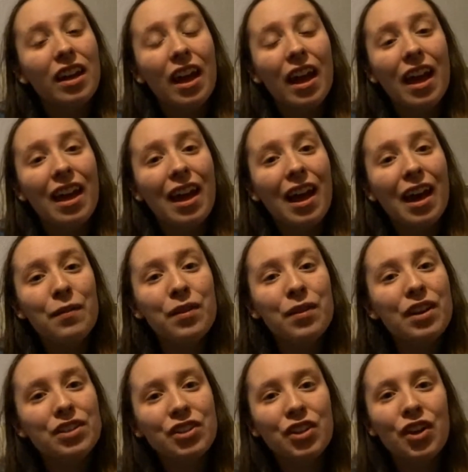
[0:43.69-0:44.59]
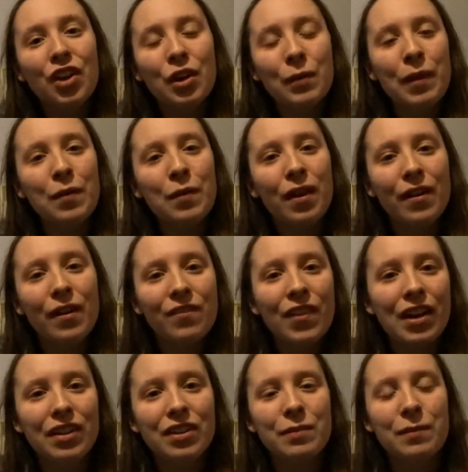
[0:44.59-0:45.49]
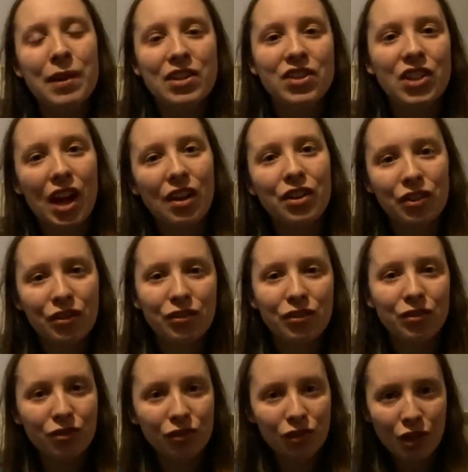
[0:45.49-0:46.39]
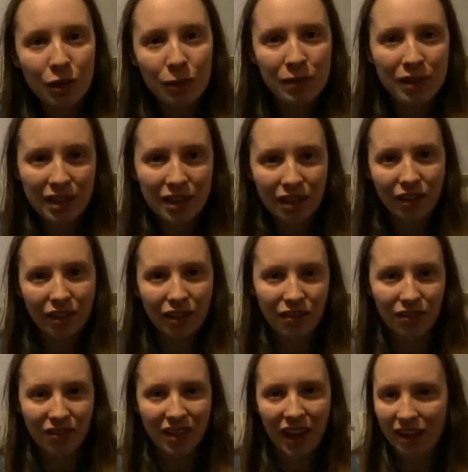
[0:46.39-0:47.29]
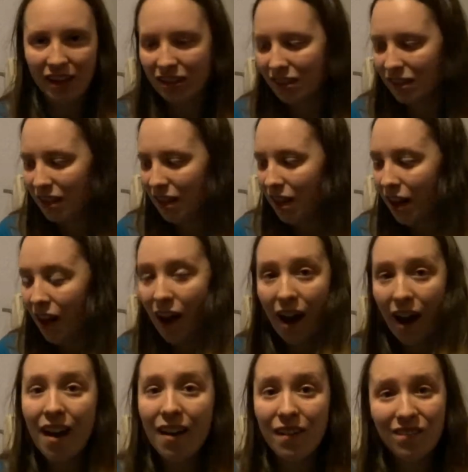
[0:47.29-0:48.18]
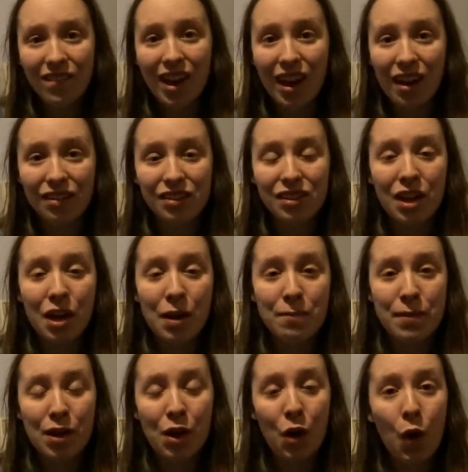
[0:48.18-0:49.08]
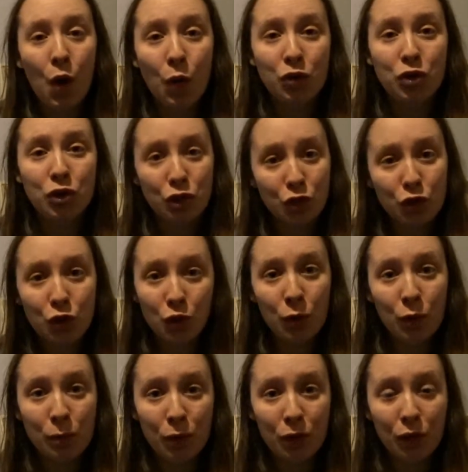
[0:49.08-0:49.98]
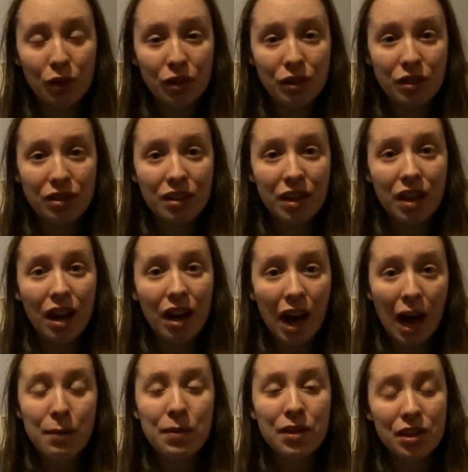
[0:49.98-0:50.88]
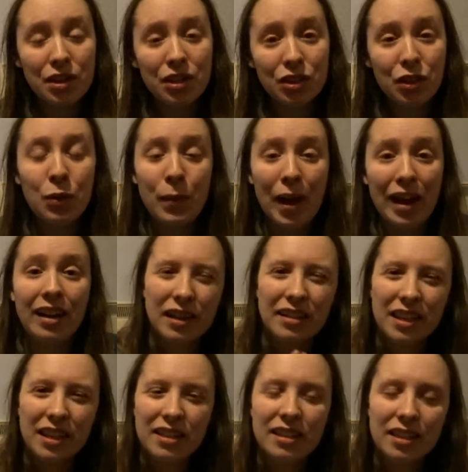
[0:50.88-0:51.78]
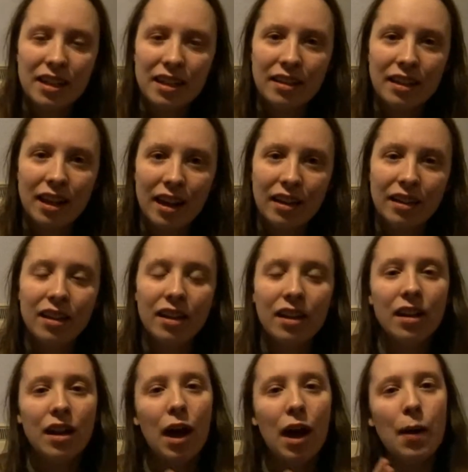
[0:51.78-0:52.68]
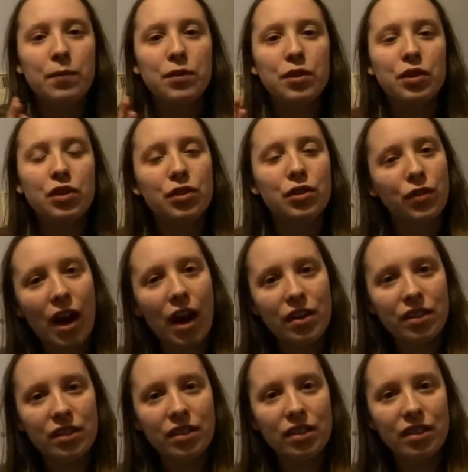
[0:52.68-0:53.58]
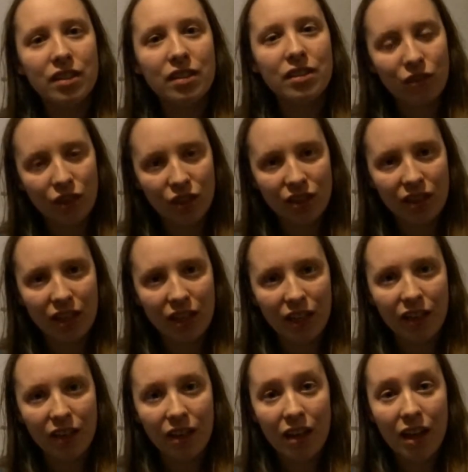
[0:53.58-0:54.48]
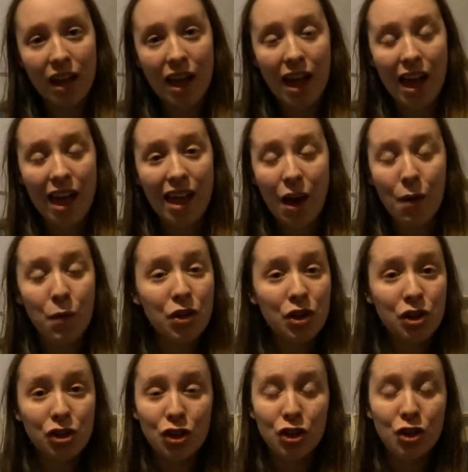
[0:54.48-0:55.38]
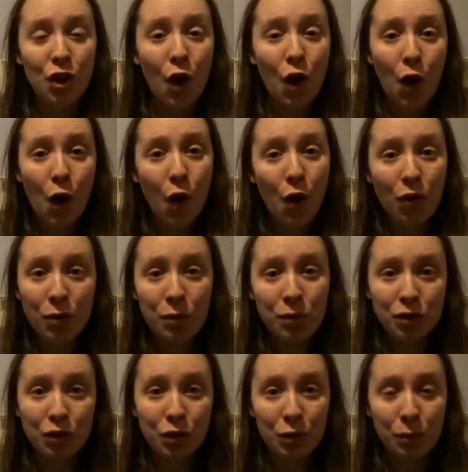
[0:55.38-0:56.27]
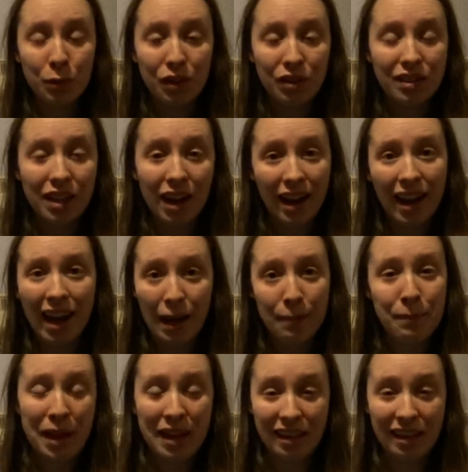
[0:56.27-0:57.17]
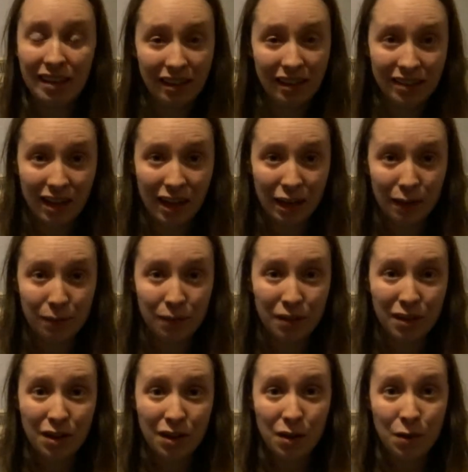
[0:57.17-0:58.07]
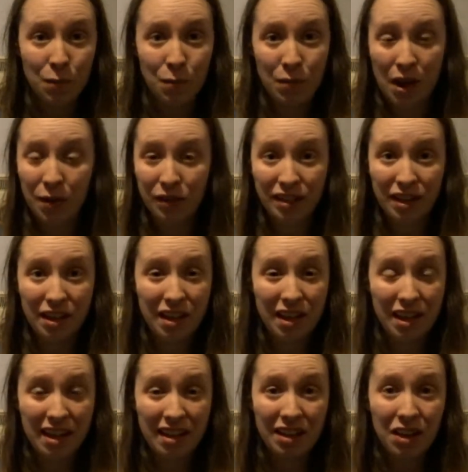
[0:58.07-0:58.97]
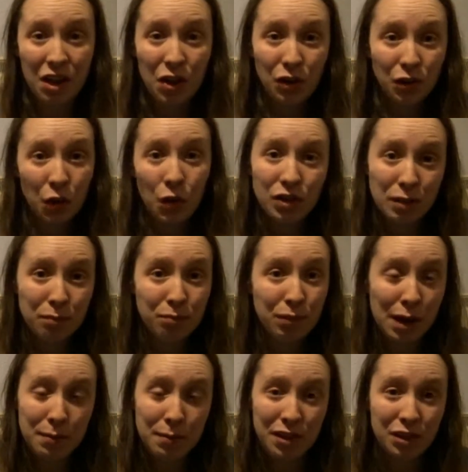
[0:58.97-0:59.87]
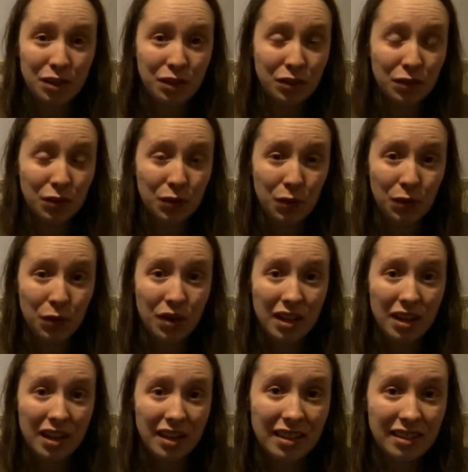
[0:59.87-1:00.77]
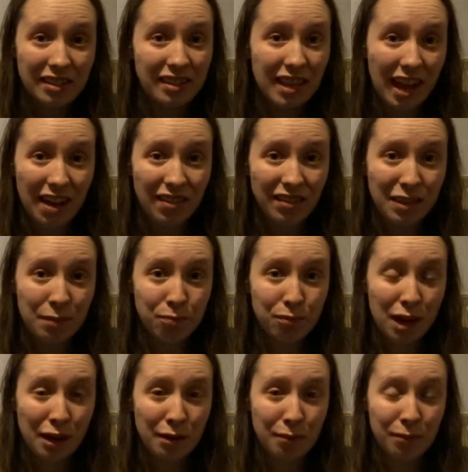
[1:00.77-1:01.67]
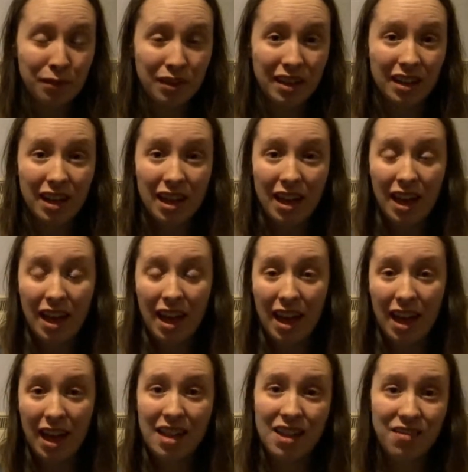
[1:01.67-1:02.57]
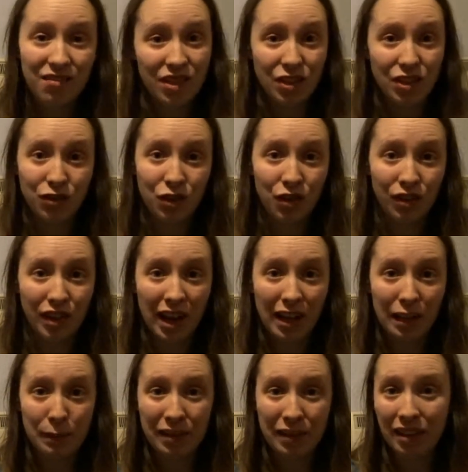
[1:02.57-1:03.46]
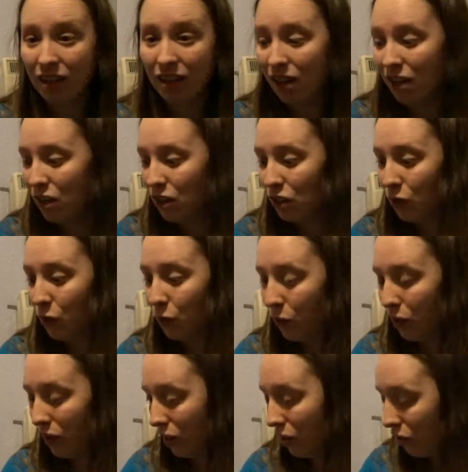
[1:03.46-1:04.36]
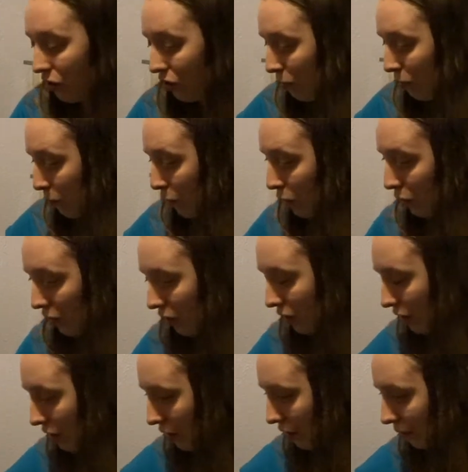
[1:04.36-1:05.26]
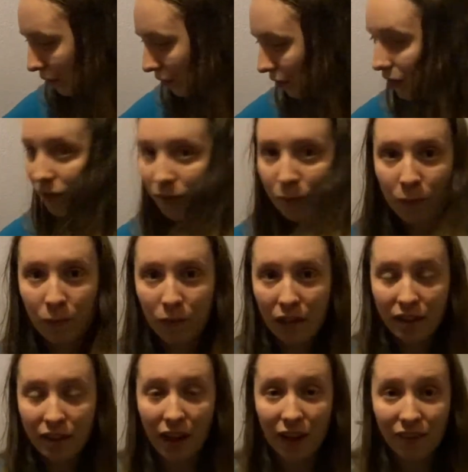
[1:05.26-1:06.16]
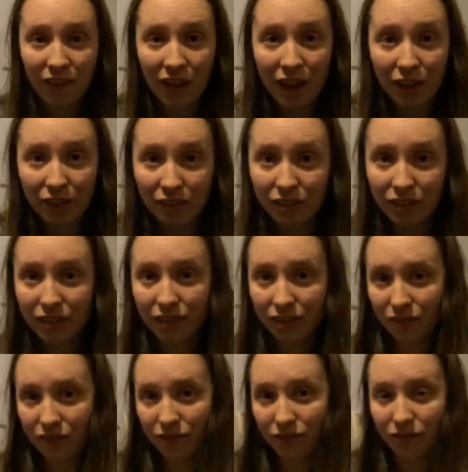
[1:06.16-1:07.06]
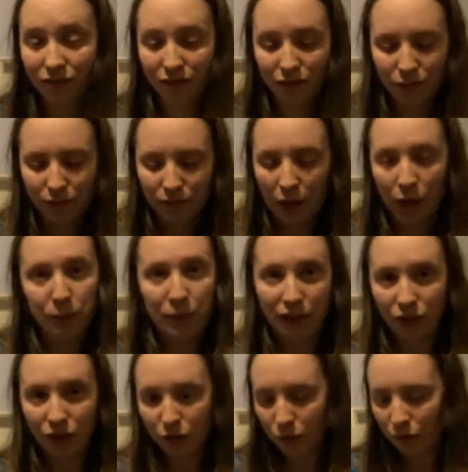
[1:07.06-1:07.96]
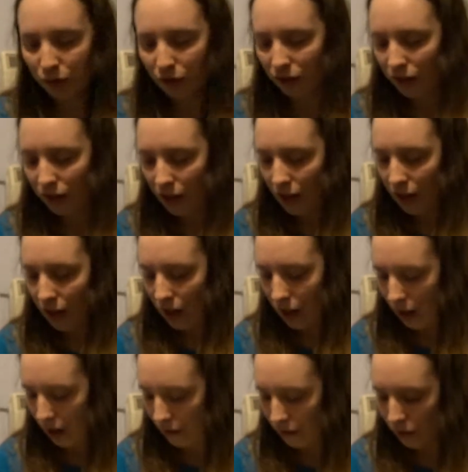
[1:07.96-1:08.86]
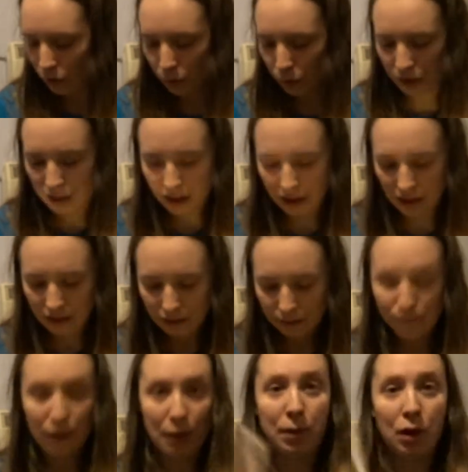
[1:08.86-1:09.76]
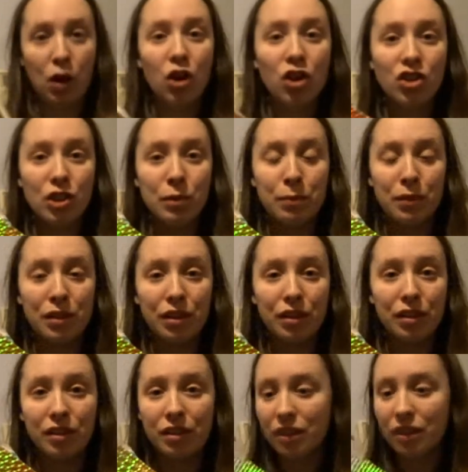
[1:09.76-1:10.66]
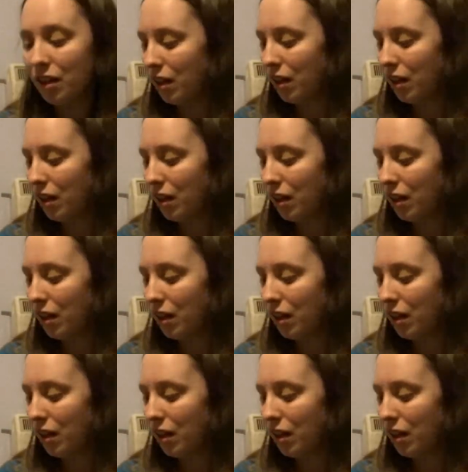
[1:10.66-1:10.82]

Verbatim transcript: and I want to talk about what I found in my childhood room here in Inverness. I found my old school books. I went to school back in 1999 up to 2013, and I want to show you all the school books I had back at that time. When I was in Cauldeen Primary School, Downey Primary, and Inverness Royal Academy. So here are some books that I found when I was back at school. The first one is my biology book,